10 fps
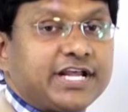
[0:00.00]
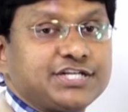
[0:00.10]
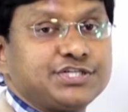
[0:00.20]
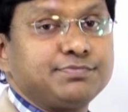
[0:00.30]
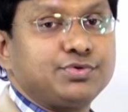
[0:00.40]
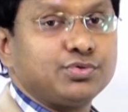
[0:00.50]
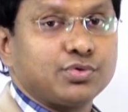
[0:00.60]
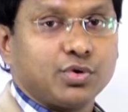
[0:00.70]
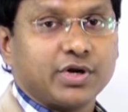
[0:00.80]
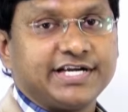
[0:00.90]
potassium two
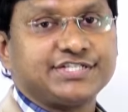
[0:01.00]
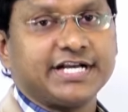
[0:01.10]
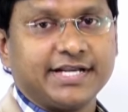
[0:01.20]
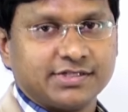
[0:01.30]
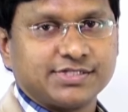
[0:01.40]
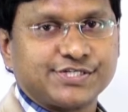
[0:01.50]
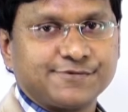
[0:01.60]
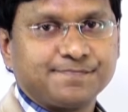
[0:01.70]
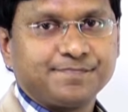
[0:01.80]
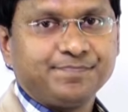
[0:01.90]
chloride
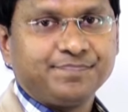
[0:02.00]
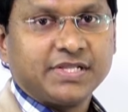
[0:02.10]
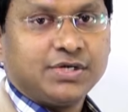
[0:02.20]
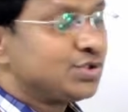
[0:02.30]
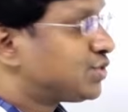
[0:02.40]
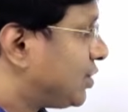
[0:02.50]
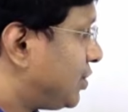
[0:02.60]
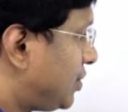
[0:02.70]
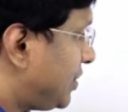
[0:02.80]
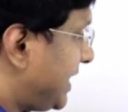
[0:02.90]
channels.
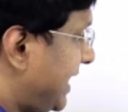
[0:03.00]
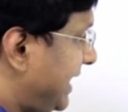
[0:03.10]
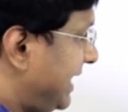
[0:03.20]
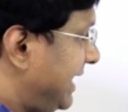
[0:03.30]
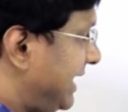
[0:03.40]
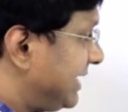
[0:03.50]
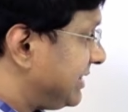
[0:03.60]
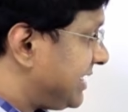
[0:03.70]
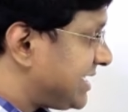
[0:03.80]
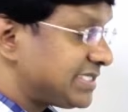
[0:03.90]
So
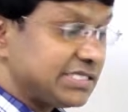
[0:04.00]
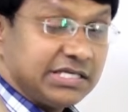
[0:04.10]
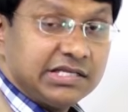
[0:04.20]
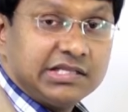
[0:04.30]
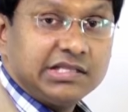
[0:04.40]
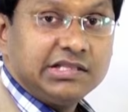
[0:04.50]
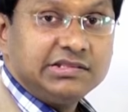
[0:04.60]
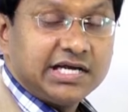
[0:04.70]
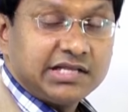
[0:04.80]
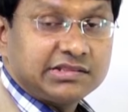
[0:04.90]
in this
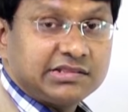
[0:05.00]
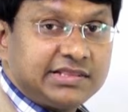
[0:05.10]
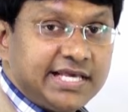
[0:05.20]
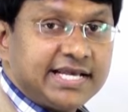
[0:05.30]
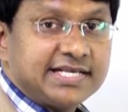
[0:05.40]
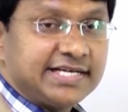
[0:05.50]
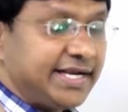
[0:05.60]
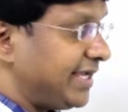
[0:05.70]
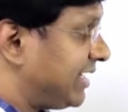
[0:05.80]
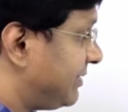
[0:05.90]
the thick
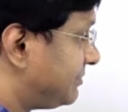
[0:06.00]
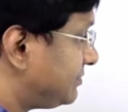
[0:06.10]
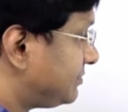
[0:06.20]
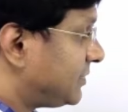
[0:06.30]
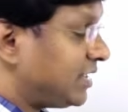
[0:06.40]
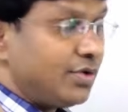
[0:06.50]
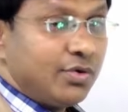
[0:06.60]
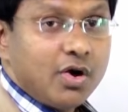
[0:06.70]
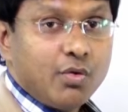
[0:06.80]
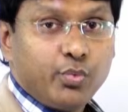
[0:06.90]
ascending limb
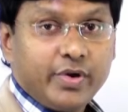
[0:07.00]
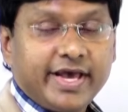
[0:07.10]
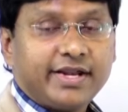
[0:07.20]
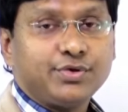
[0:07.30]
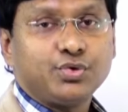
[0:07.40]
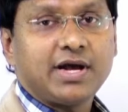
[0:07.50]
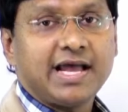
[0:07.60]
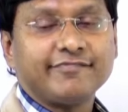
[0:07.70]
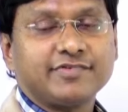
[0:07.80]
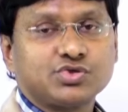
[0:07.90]
where you
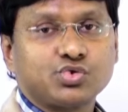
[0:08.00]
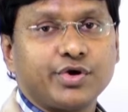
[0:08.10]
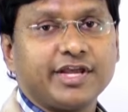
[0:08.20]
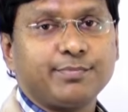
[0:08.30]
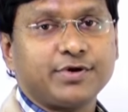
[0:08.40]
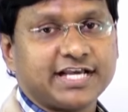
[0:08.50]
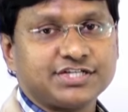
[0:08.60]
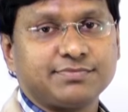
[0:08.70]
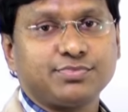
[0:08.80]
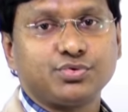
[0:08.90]
have the sodium
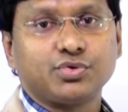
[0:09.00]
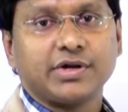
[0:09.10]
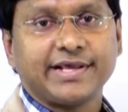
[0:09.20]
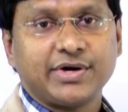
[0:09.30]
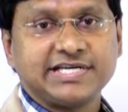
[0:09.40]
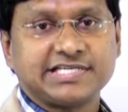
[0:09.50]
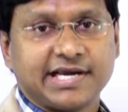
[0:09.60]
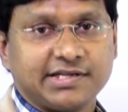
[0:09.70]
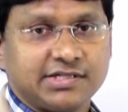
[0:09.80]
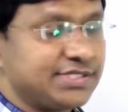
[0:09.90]
potassium two chloride
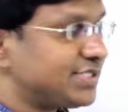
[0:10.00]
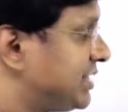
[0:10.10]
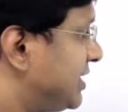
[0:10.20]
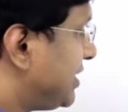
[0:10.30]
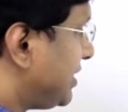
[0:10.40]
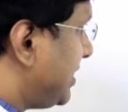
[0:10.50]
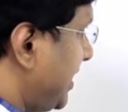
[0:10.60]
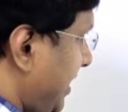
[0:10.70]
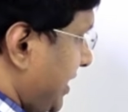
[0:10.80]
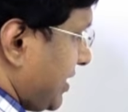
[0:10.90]
channels,
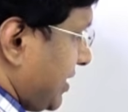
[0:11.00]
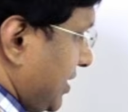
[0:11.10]
there